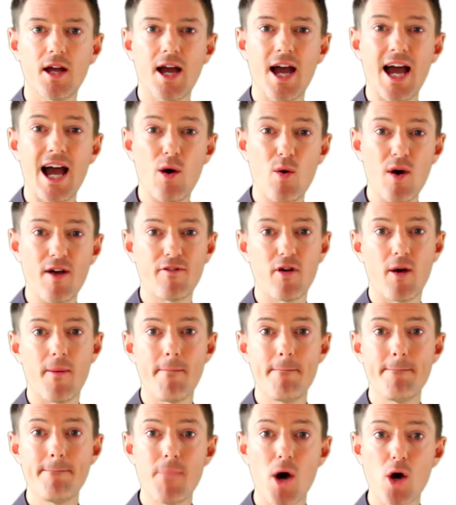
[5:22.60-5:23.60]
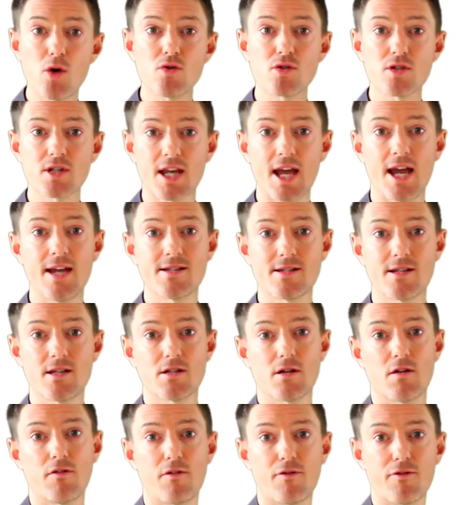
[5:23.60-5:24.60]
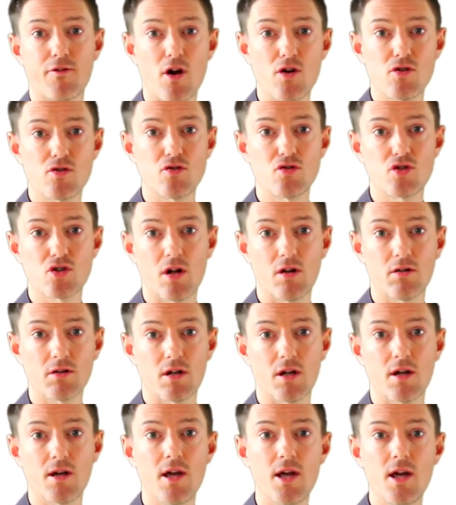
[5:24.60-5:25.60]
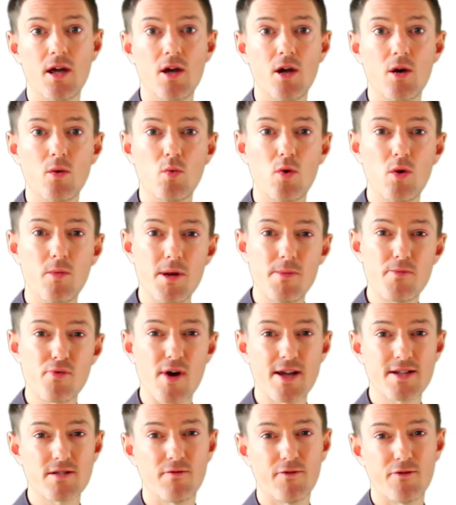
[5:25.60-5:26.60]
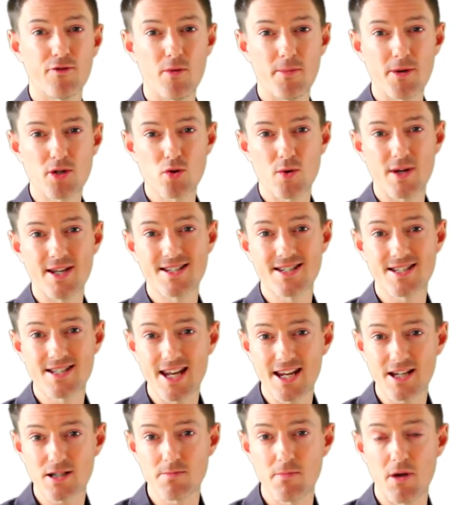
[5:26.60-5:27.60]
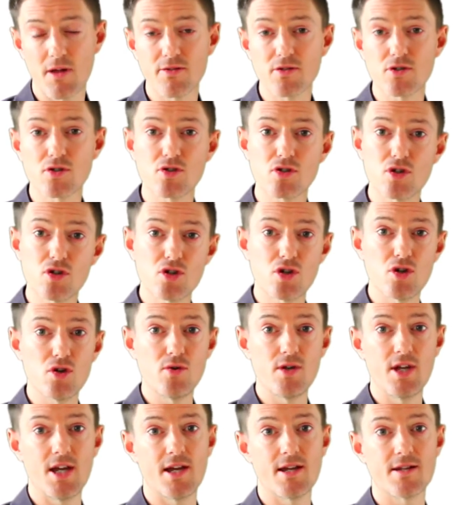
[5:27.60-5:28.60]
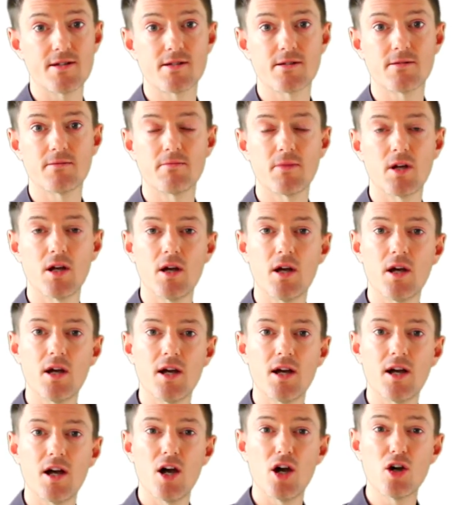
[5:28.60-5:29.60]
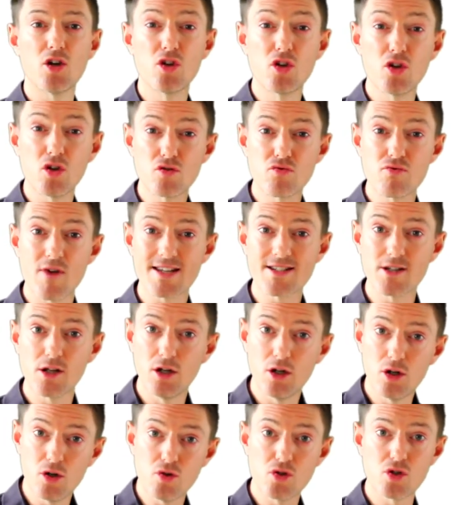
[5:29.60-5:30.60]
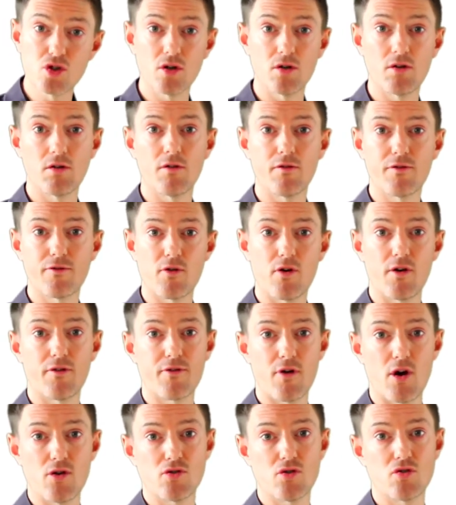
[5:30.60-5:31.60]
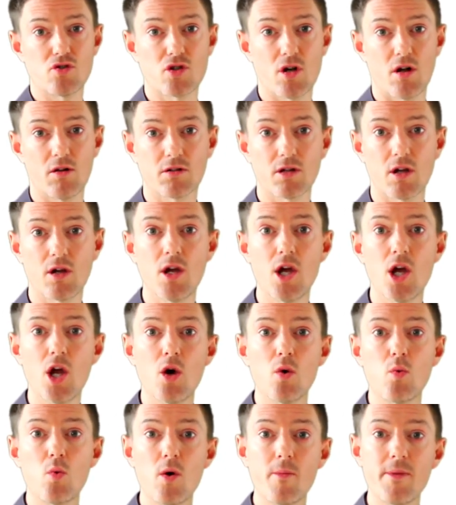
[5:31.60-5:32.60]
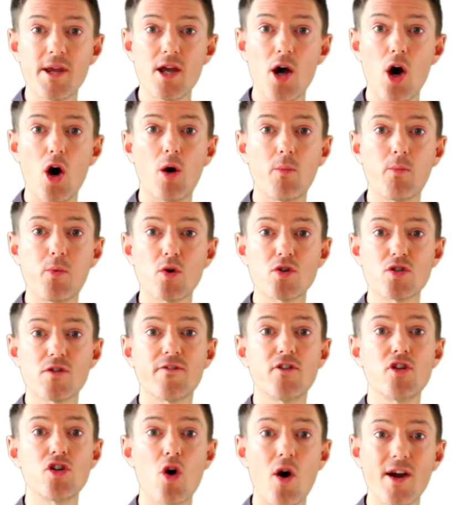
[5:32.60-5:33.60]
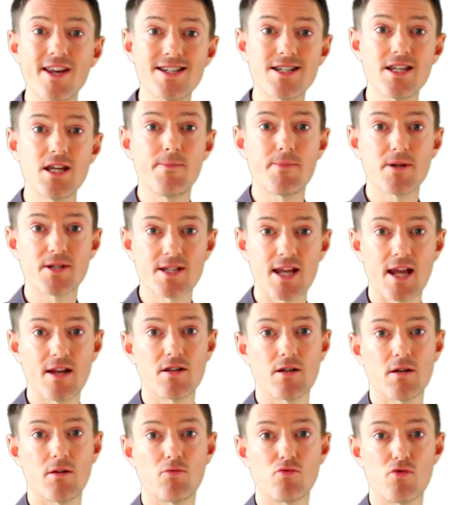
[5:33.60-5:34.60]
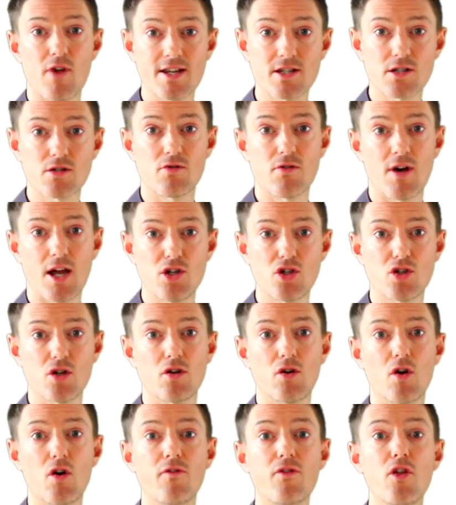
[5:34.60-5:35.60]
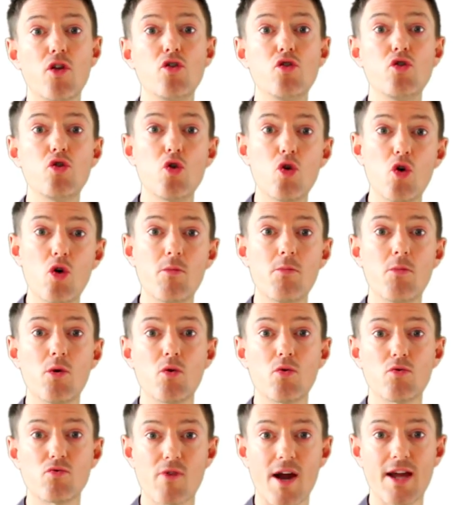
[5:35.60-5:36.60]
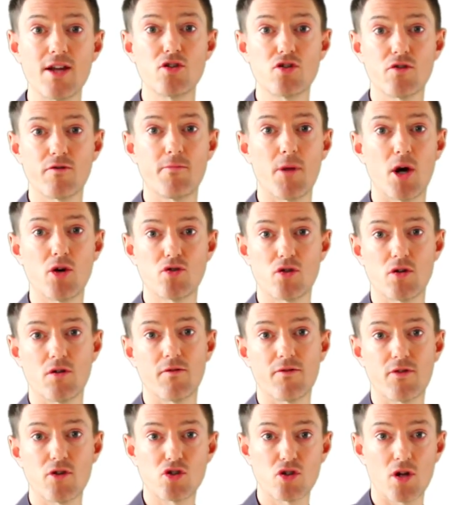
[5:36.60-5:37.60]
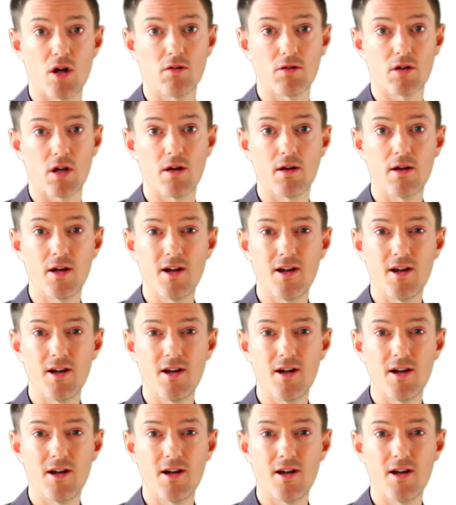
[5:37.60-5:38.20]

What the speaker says: However, most cases of a frozen shoulder will be present for between 6 months to 2 years. A good resolution for a frozen shoulder will be upwards of 90% restoration of the normal range of motion of the shoulder.